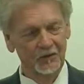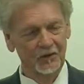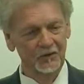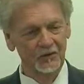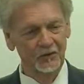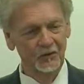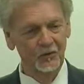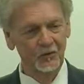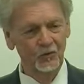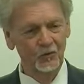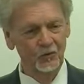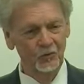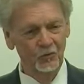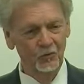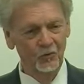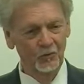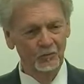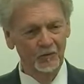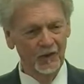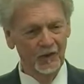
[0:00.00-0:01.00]
But you
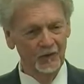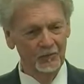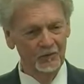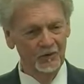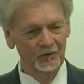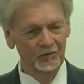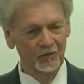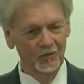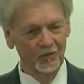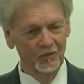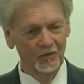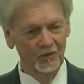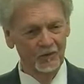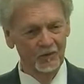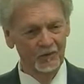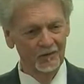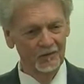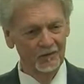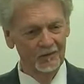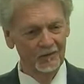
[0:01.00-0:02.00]
were married before.
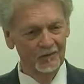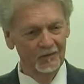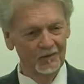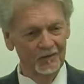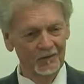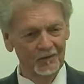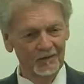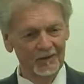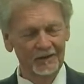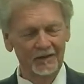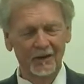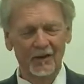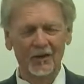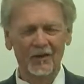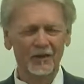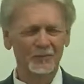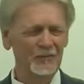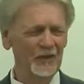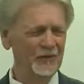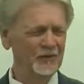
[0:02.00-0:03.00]
I've never been married.
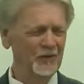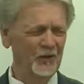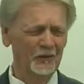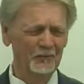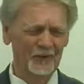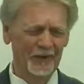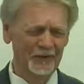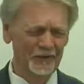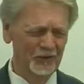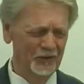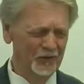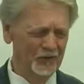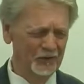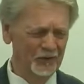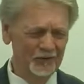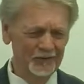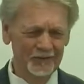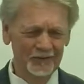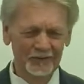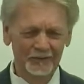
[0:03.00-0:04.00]
No, I'm not talking about you.
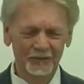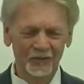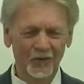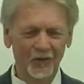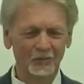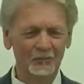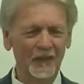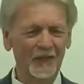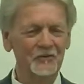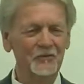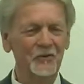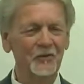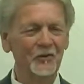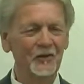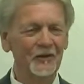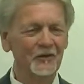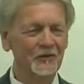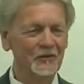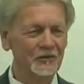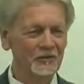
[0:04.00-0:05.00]
I'm talking about
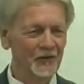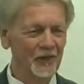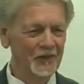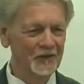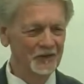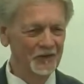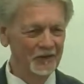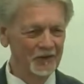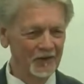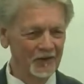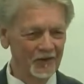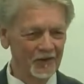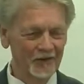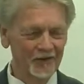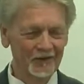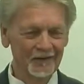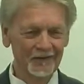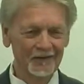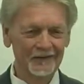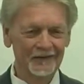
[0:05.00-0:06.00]
your illustration here.
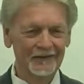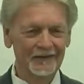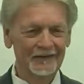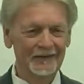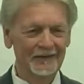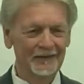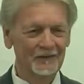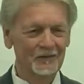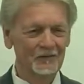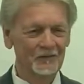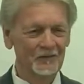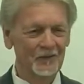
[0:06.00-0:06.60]
Okay.